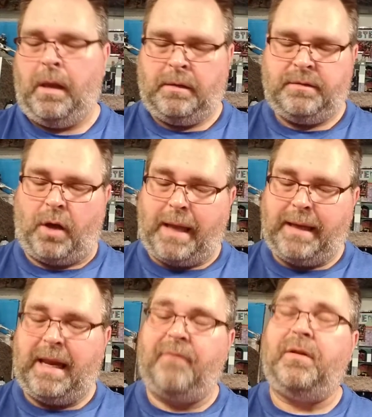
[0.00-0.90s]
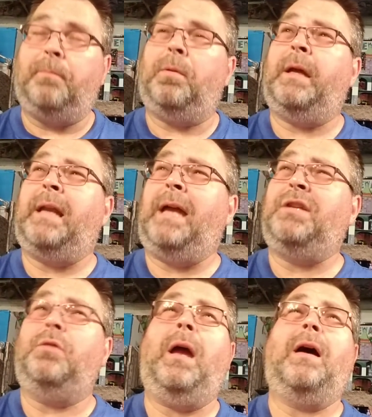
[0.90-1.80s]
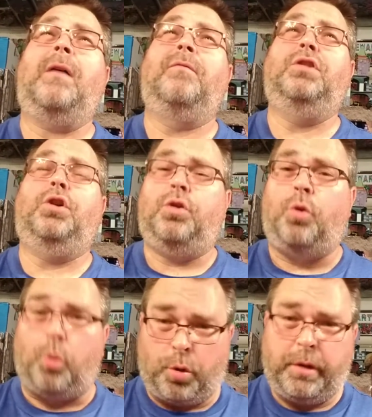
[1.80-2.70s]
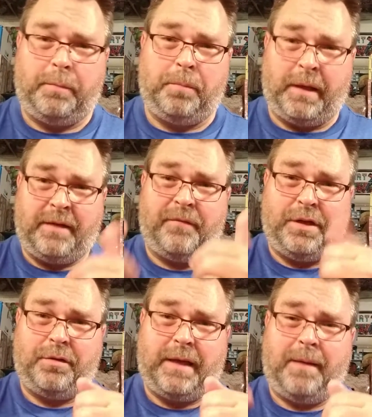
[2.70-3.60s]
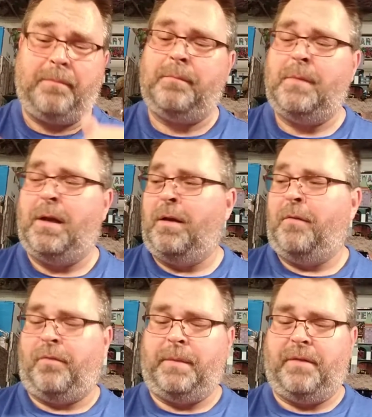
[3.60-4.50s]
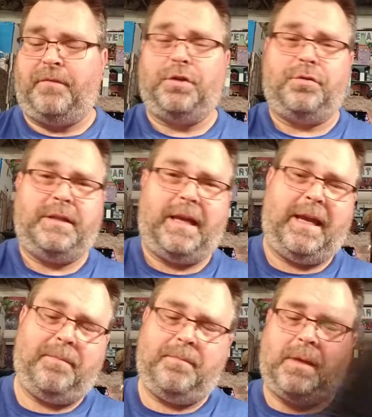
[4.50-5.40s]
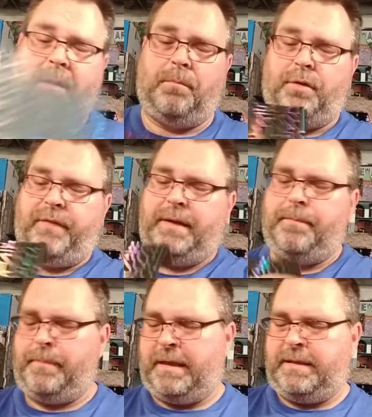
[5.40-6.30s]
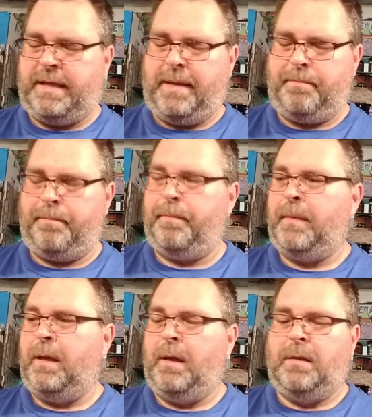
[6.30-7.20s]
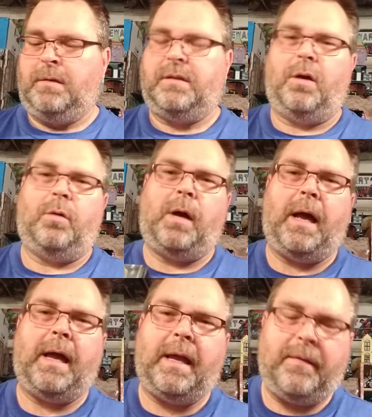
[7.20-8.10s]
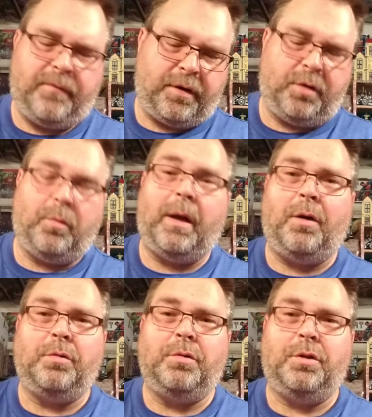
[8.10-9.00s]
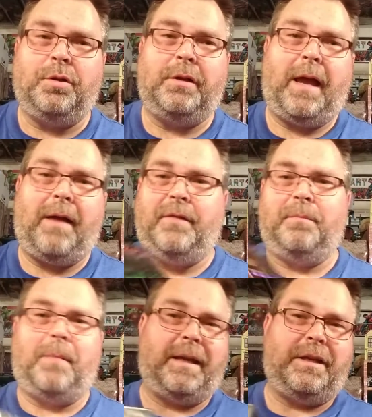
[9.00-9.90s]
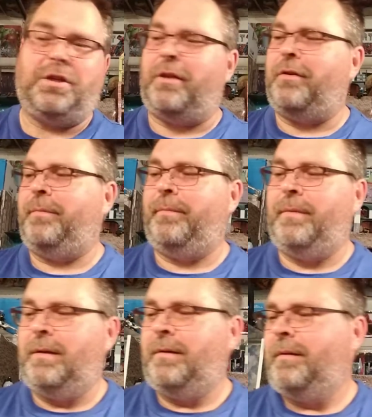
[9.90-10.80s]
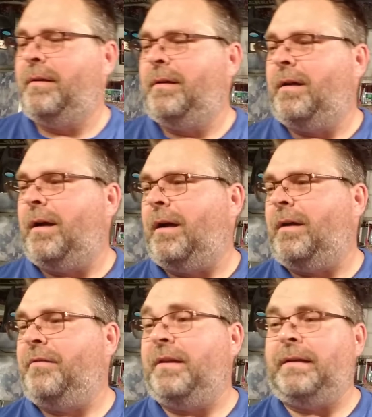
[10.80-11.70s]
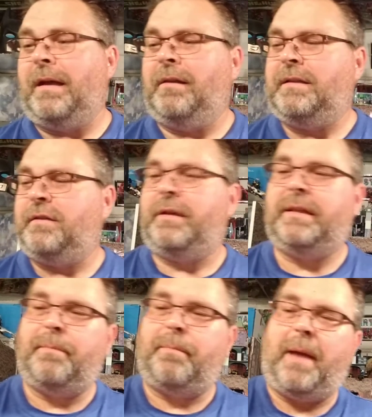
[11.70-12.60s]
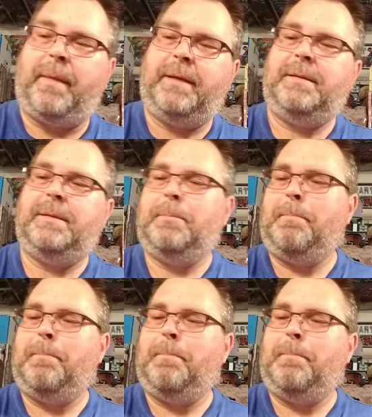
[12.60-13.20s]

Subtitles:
So I can have him playing. I do have Korg playing a video game from the Avengers game, movie, Endgame. So I very well could have them by each other. Then now let's look at the Batmans.